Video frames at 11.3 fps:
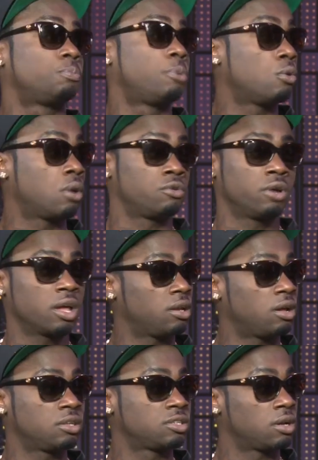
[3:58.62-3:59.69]
power of reggae
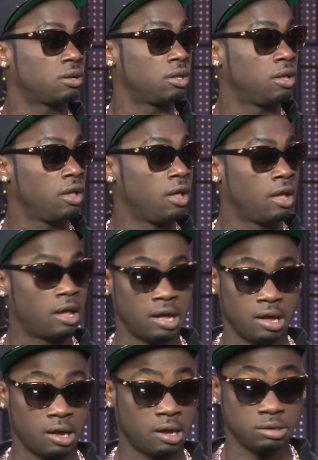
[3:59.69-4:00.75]
and dancehall.
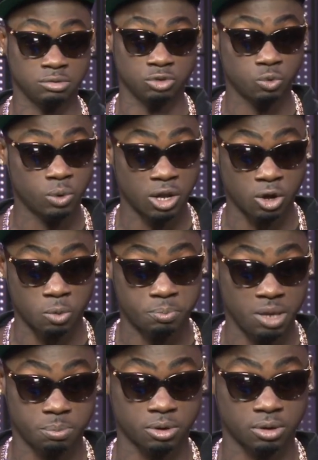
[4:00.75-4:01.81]
And the way how
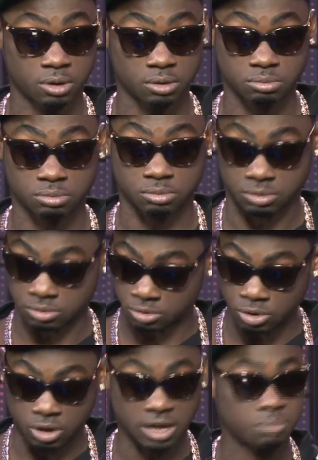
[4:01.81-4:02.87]
people
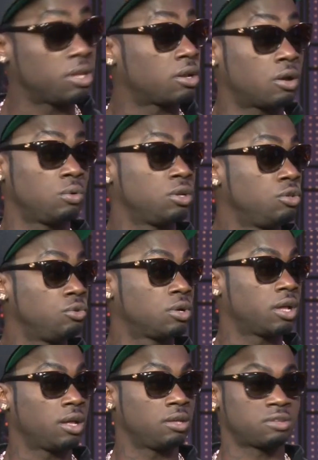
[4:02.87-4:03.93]
look at me now in the UK,
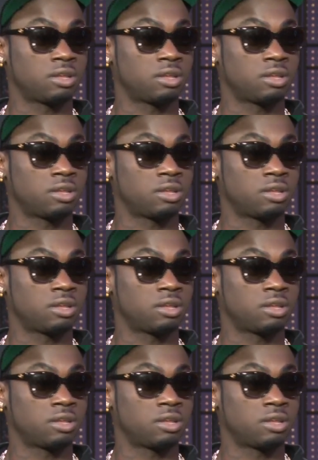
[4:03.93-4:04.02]
it's